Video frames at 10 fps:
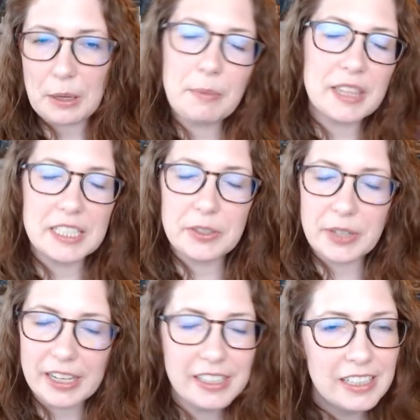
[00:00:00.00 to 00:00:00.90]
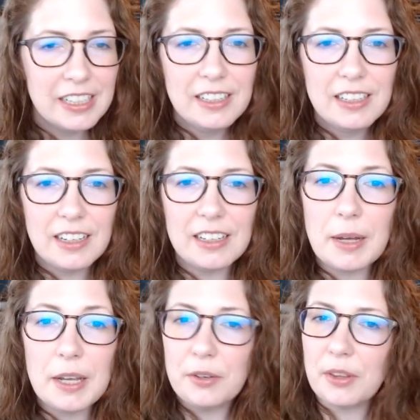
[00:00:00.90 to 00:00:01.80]
But that's okay.
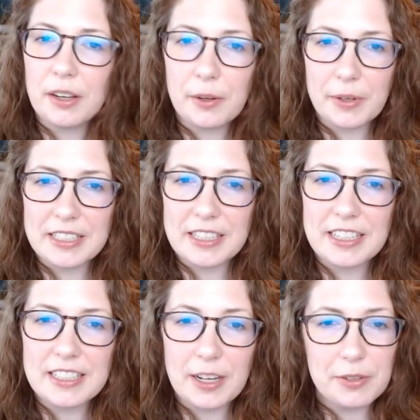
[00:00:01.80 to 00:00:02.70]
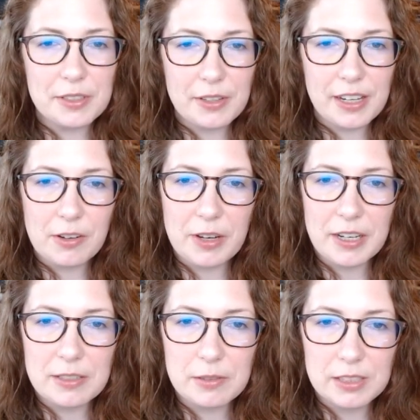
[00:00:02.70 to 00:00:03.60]
I knew that going into this. I always know that going
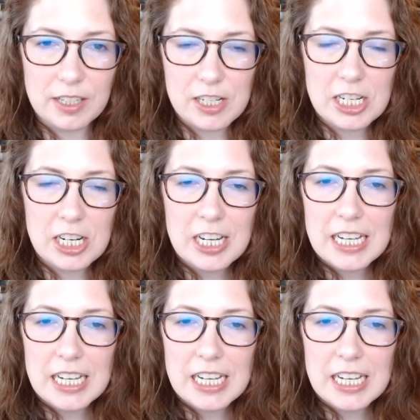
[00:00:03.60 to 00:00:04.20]
into a launch.